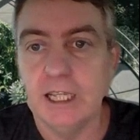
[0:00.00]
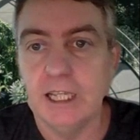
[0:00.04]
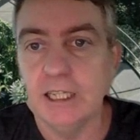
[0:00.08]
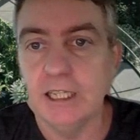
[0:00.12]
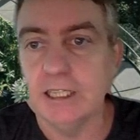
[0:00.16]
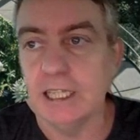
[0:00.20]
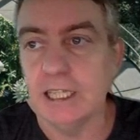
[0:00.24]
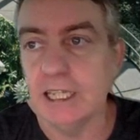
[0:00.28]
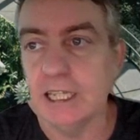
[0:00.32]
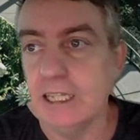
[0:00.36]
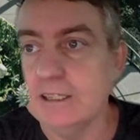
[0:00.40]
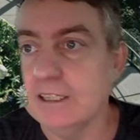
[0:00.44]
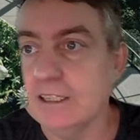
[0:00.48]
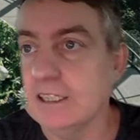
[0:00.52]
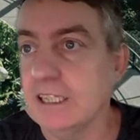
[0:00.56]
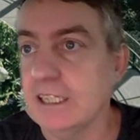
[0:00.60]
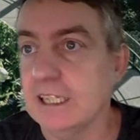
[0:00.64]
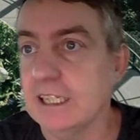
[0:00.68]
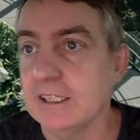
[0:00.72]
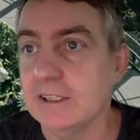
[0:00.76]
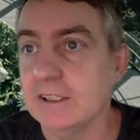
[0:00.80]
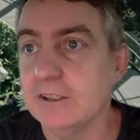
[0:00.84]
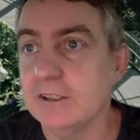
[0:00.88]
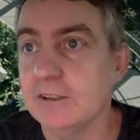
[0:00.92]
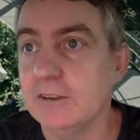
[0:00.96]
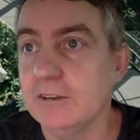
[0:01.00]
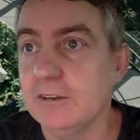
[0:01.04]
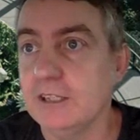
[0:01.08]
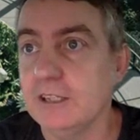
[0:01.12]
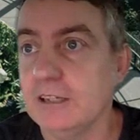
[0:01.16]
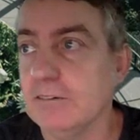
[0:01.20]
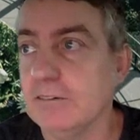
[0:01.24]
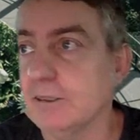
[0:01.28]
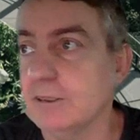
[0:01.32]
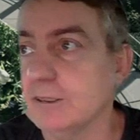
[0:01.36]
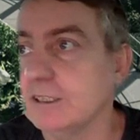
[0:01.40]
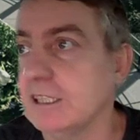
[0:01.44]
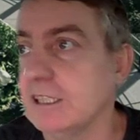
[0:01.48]
Okay, thank you.
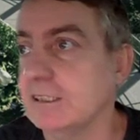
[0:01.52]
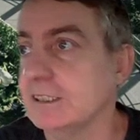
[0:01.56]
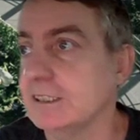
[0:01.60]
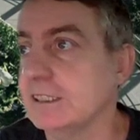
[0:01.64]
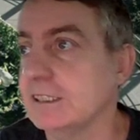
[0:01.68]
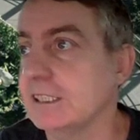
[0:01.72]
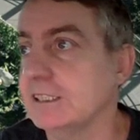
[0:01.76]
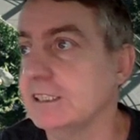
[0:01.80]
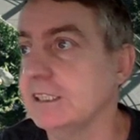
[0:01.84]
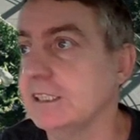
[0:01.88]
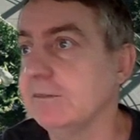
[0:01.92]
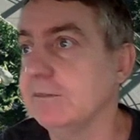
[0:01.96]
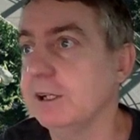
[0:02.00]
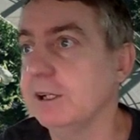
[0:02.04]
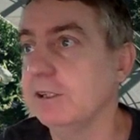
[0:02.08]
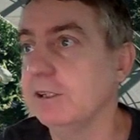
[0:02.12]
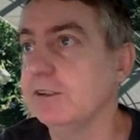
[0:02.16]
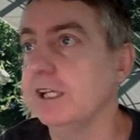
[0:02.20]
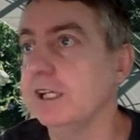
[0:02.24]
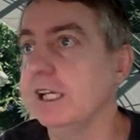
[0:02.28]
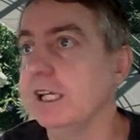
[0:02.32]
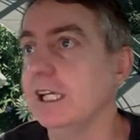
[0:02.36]
That's the demo,